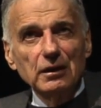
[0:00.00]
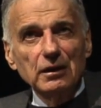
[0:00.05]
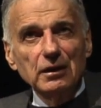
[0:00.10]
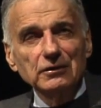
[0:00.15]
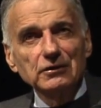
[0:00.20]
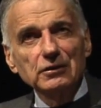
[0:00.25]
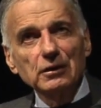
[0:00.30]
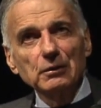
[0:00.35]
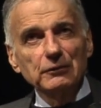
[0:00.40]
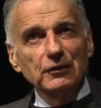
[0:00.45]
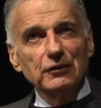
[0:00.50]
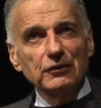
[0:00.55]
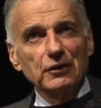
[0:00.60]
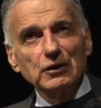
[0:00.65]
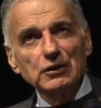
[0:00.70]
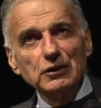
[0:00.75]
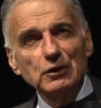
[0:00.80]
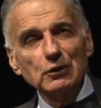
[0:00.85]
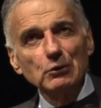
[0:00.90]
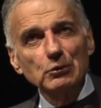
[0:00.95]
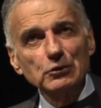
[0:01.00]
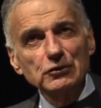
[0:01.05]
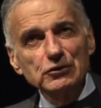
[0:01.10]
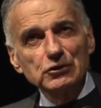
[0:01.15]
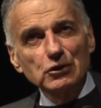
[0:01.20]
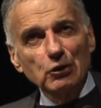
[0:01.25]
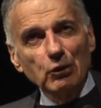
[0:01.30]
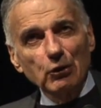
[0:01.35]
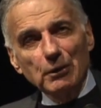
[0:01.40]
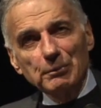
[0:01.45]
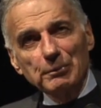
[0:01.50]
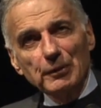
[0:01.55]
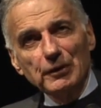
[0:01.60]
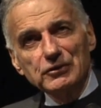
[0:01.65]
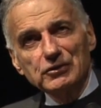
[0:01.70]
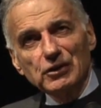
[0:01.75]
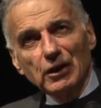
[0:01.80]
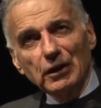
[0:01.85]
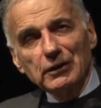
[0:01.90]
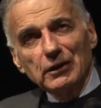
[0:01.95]
in terms of the huge
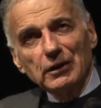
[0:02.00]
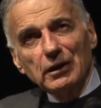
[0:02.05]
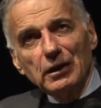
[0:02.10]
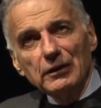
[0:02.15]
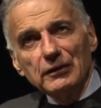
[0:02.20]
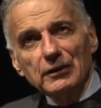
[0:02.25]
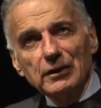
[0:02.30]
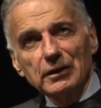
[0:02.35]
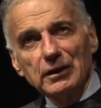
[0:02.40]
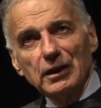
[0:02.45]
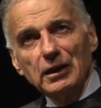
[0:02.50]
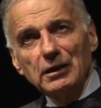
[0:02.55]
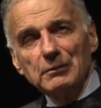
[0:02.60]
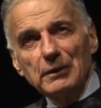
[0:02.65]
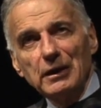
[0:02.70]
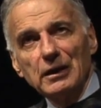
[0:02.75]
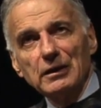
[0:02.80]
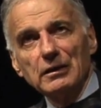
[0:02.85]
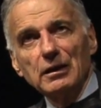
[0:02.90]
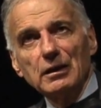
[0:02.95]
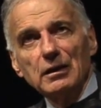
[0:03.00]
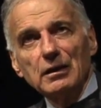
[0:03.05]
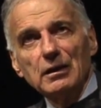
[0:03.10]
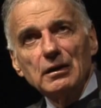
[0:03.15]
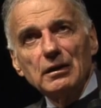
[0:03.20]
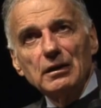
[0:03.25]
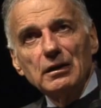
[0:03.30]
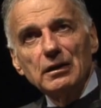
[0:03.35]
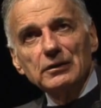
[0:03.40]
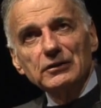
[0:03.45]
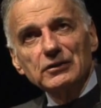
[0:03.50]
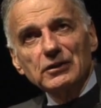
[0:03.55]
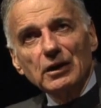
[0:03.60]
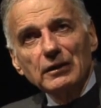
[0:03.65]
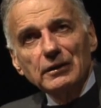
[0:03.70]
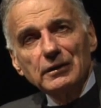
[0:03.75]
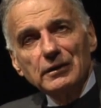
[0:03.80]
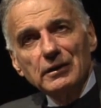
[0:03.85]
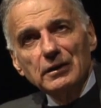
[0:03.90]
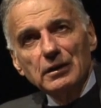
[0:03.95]
corporate juggernaut that came in,
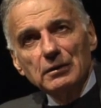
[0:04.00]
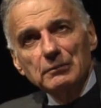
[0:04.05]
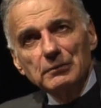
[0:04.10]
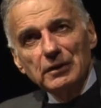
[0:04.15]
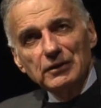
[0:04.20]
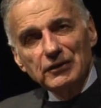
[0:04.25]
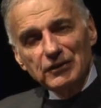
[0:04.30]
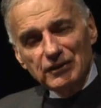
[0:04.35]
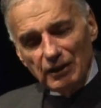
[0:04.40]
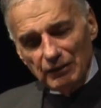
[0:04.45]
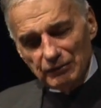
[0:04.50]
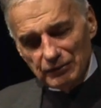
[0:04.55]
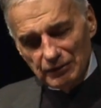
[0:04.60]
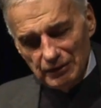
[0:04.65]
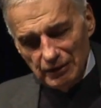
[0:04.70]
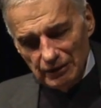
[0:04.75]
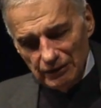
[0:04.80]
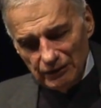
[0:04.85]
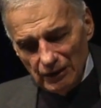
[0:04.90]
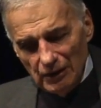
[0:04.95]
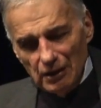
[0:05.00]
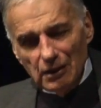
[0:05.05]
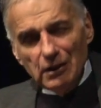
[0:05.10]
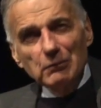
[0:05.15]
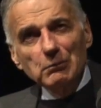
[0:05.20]
starting in the mid-'70s,